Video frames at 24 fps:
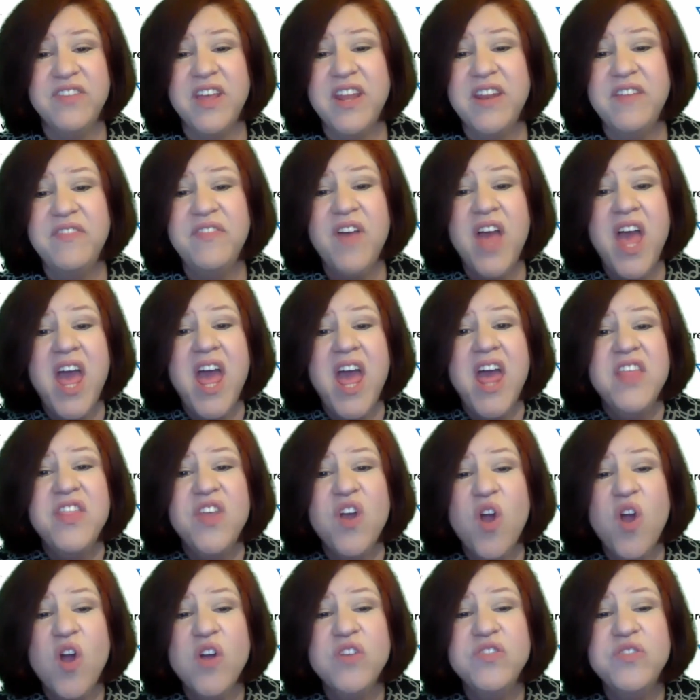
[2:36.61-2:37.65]
And if
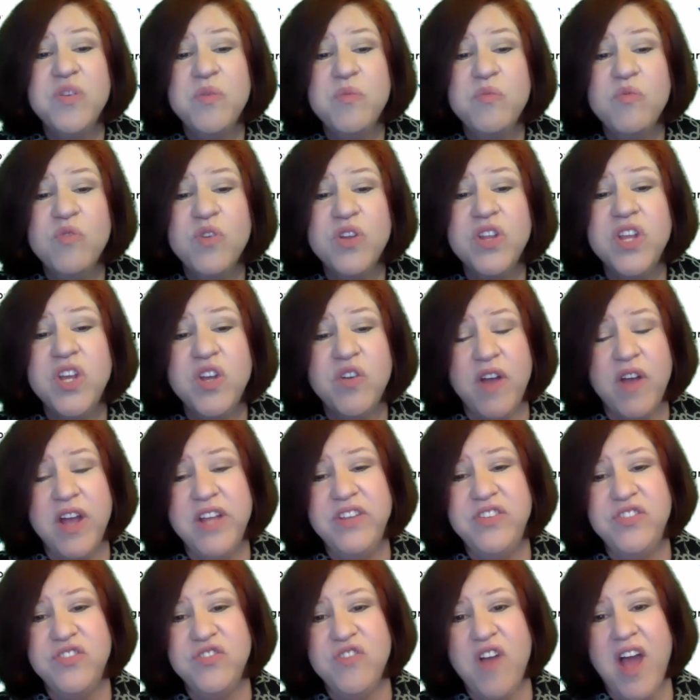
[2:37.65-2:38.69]
there are some really
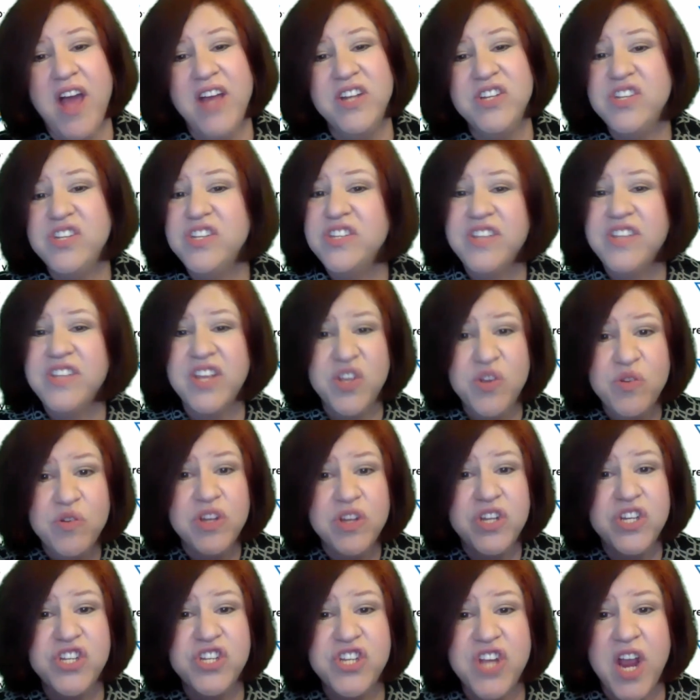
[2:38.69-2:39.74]
great strategies that you
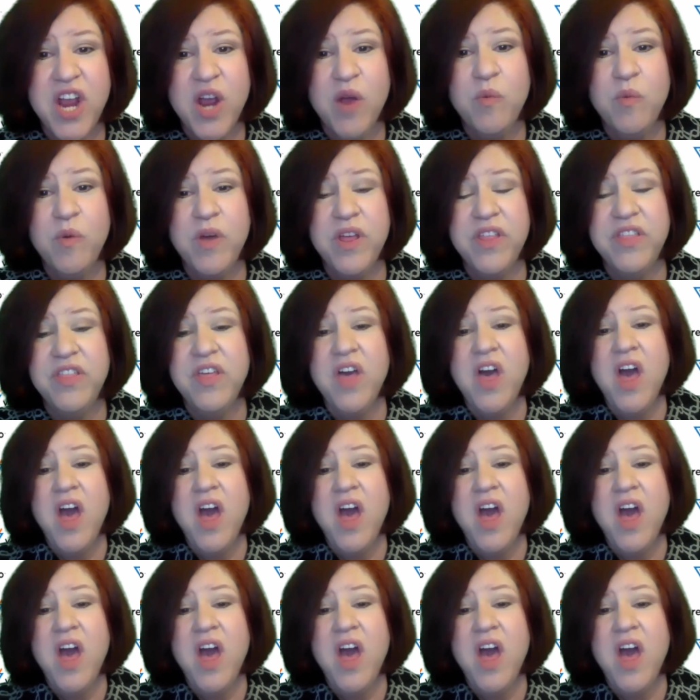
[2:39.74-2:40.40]
can share with